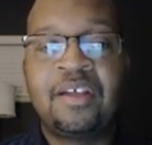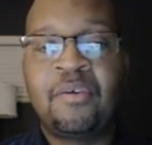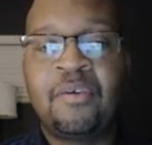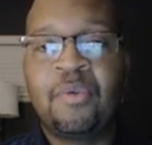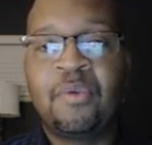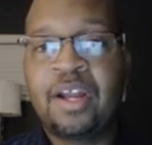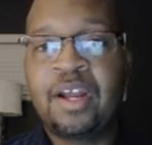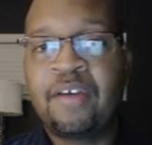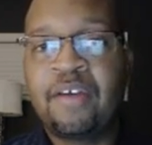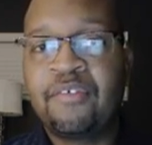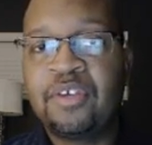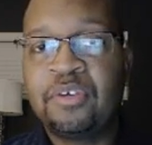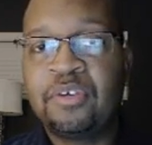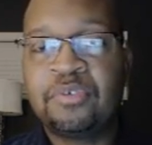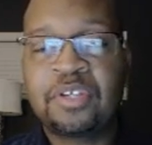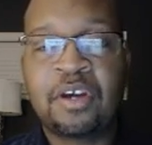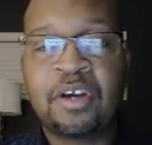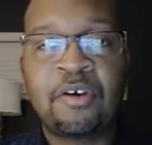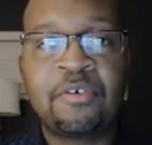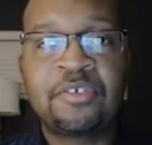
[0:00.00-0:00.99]
Whatever you
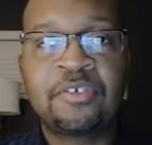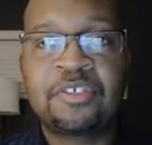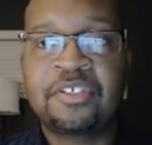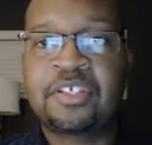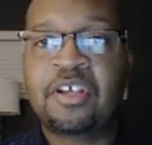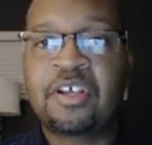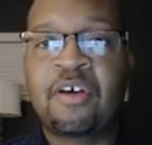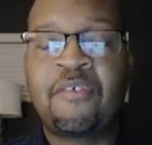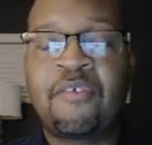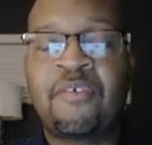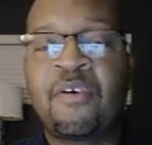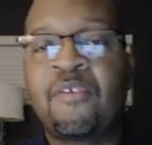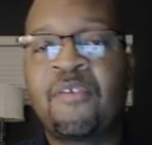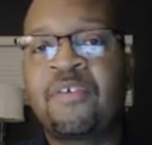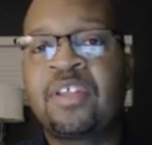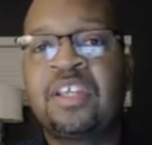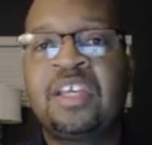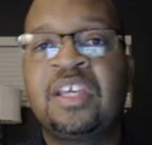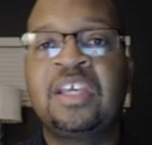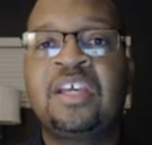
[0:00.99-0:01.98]
told yourself
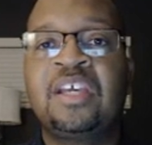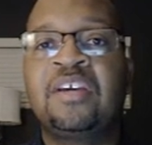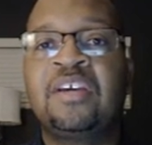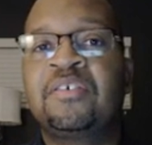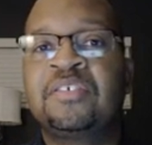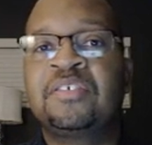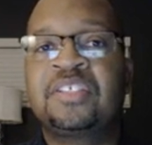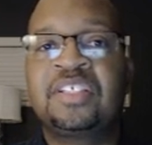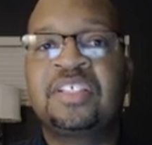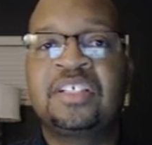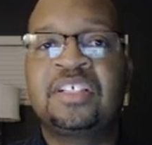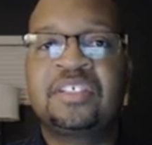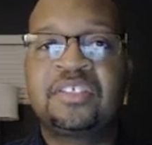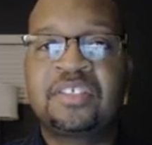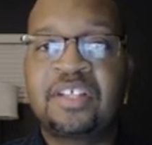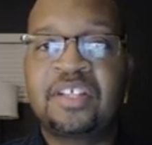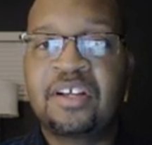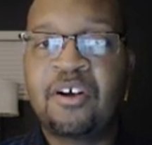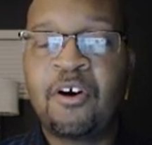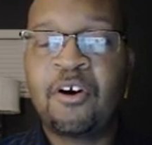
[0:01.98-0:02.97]
over the years
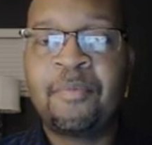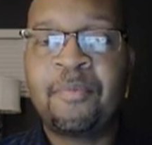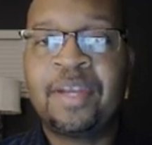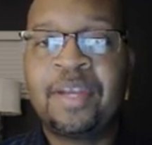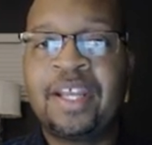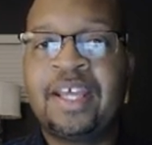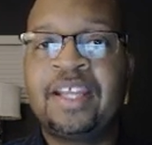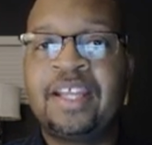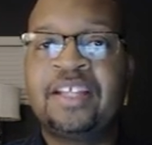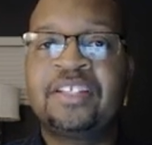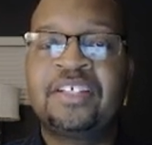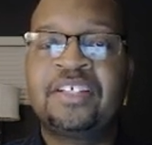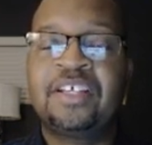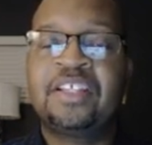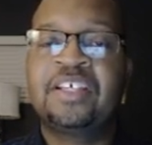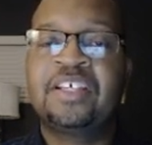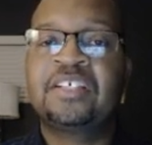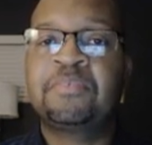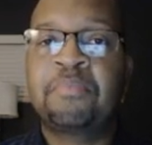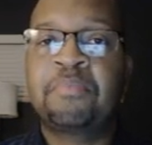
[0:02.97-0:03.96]
is culminated to
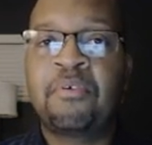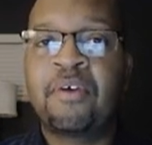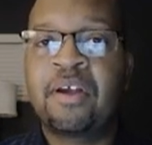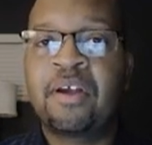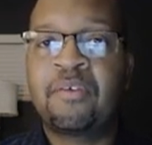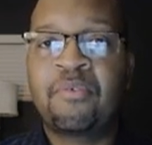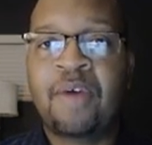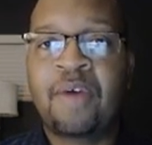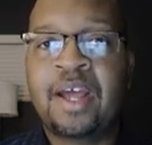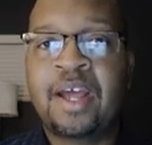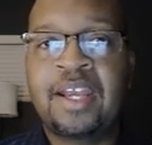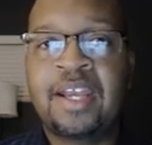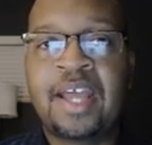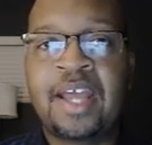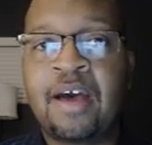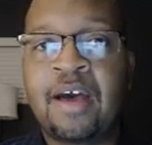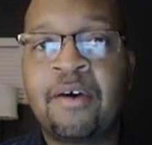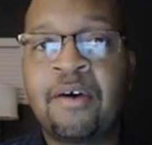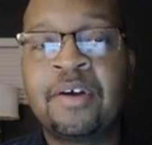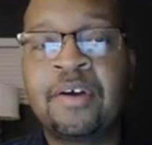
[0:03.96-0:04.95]
this point right
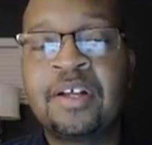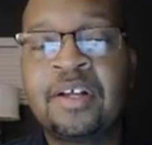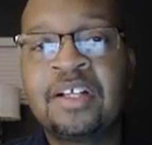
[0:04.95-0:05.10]
now.